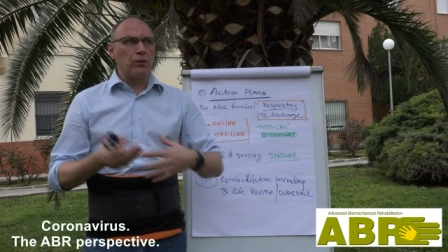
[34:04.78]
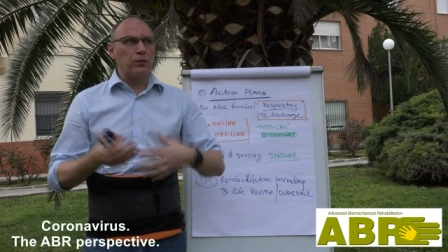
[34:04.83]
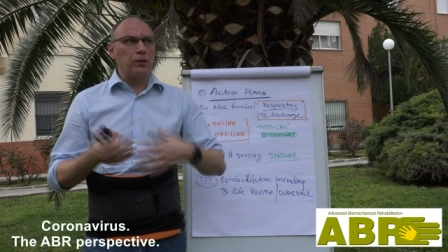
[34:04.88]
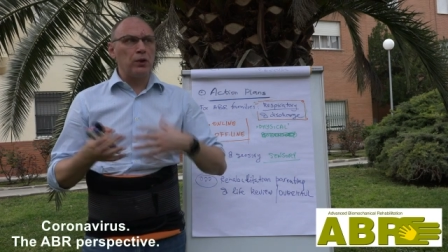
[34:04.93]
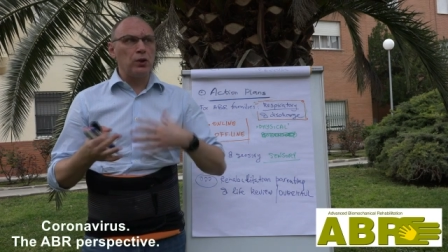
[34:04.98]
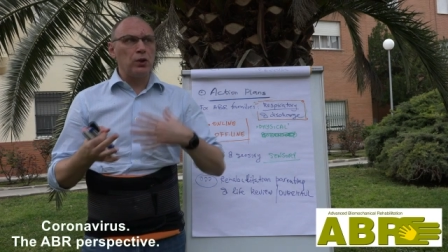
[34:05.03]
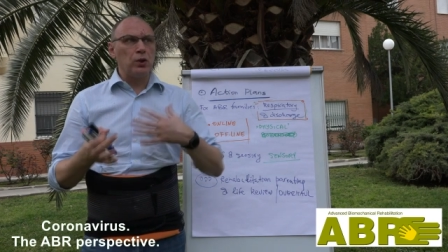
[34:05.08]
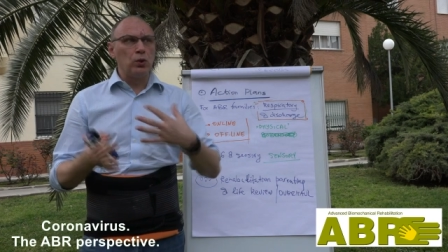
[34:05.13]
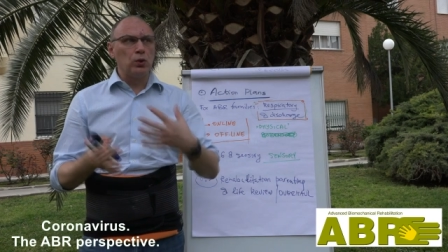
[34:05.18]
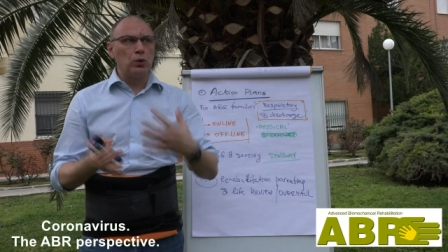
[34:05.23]
of the
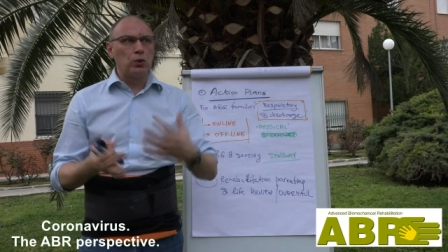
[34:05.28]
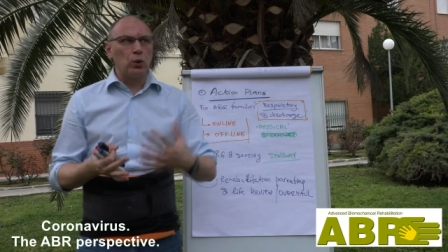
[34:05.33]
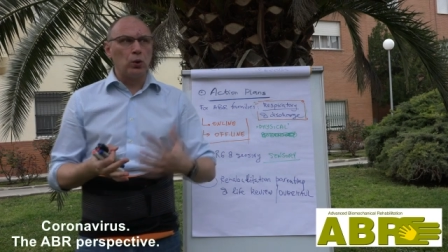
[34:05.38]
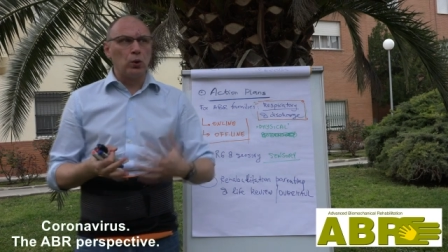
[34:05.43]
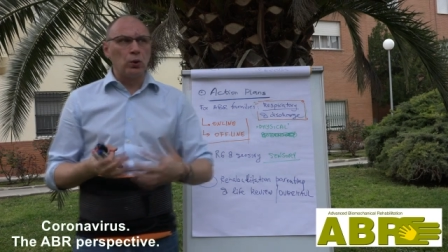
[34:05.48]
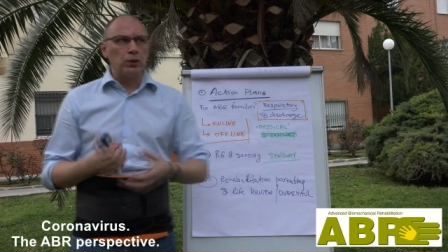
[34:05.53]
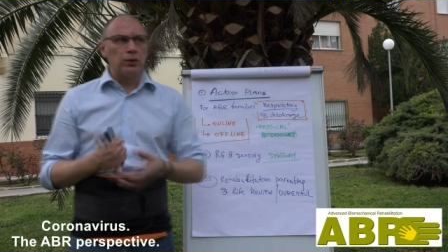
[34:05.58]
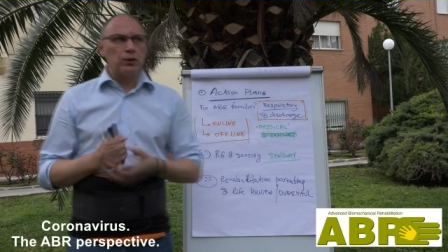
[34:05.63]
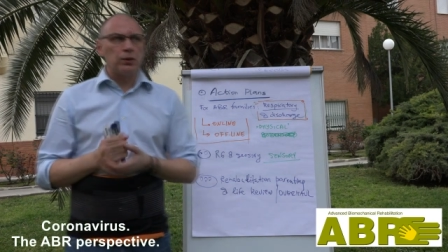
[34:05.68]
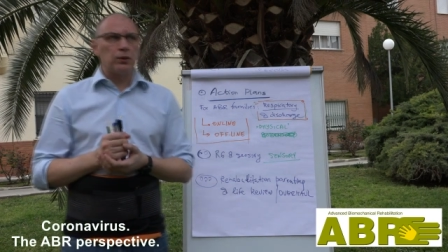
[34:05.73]
new
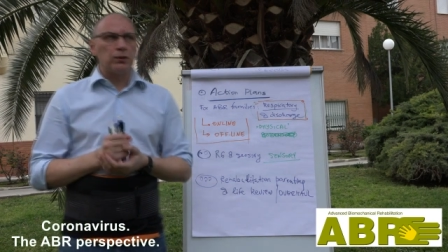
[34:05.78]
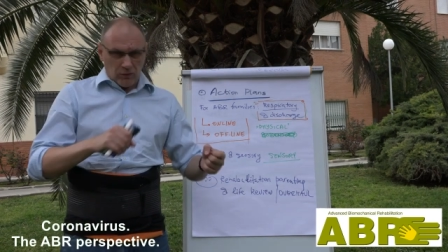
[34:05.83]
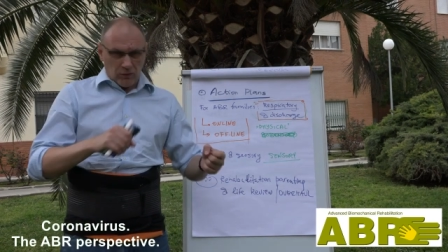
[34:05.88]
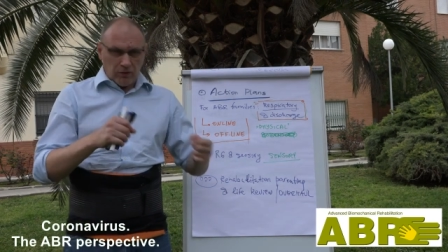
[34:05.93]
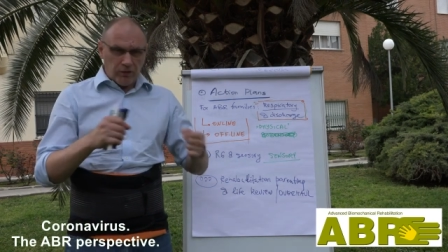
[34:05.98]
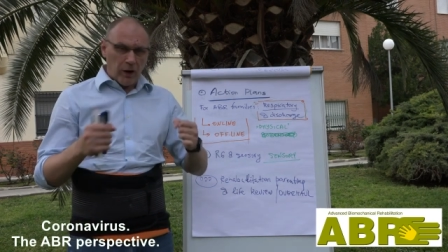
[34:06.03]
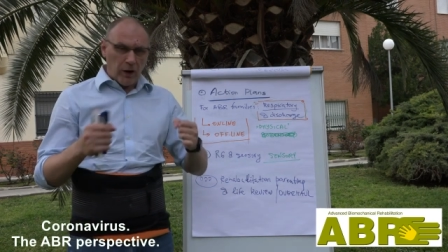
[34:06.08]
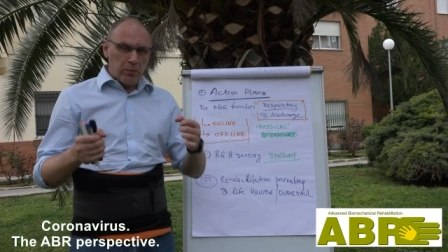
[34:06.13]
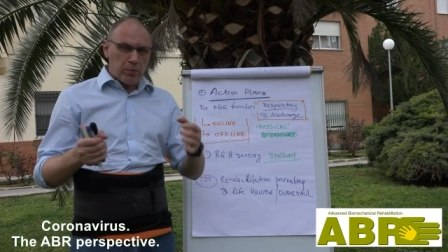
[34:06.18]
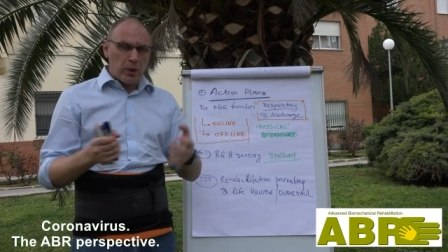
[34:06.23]
tools,
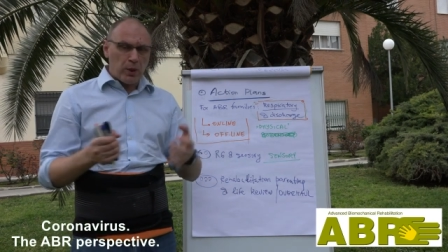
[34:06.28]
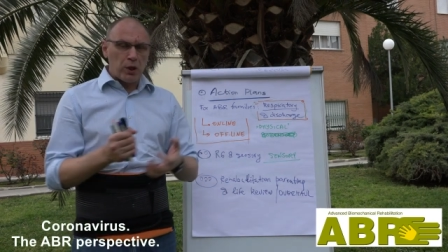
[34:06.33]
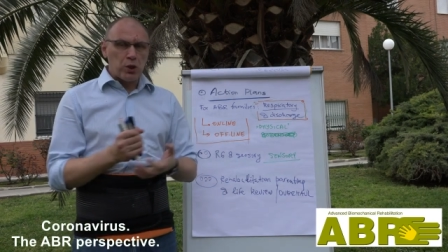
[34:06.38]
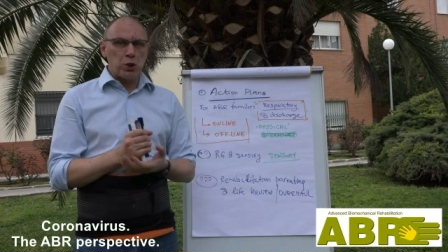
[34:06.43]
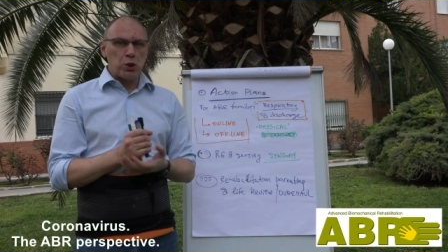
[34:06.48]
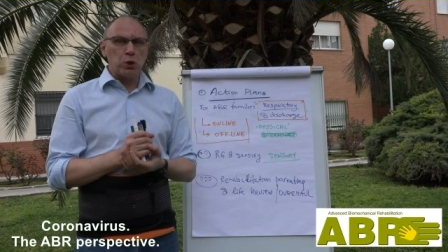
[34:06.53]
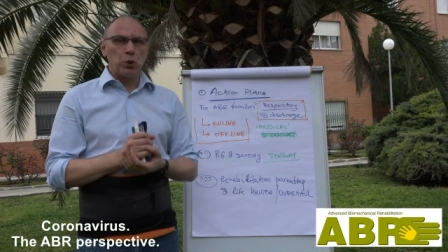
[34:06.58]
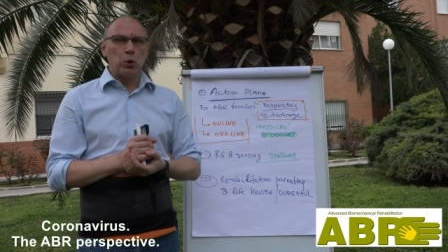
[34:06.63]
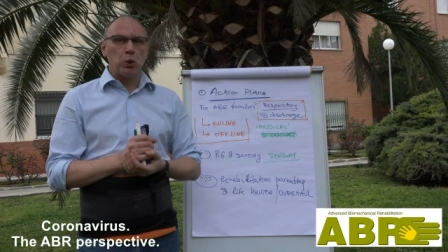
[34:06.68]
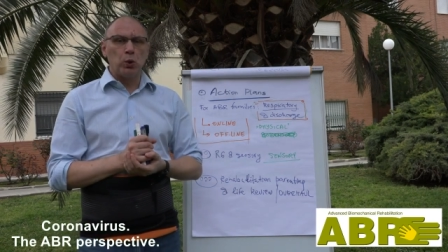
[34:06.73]

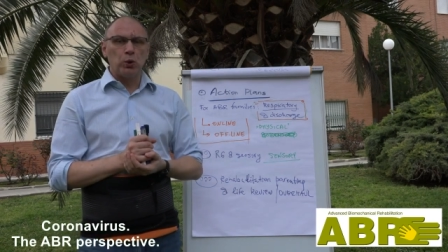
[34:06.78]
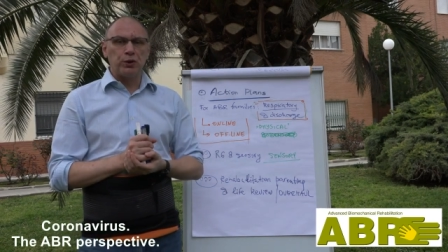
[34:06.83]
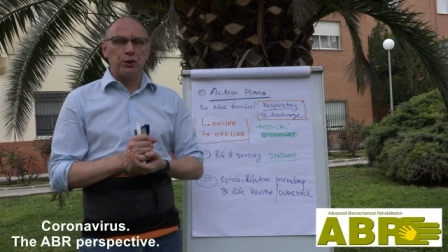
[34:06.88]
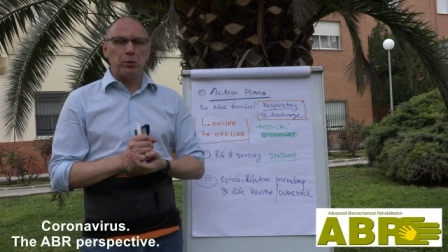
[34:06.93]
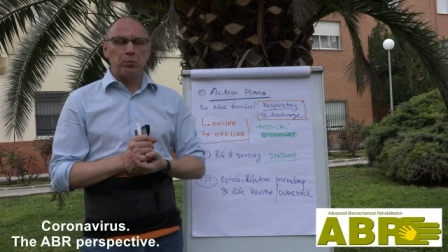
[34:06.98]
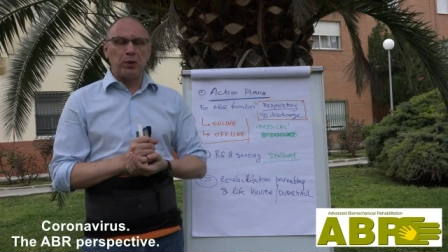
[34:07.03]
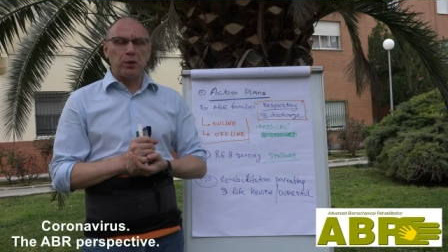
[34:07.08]
vibration tools in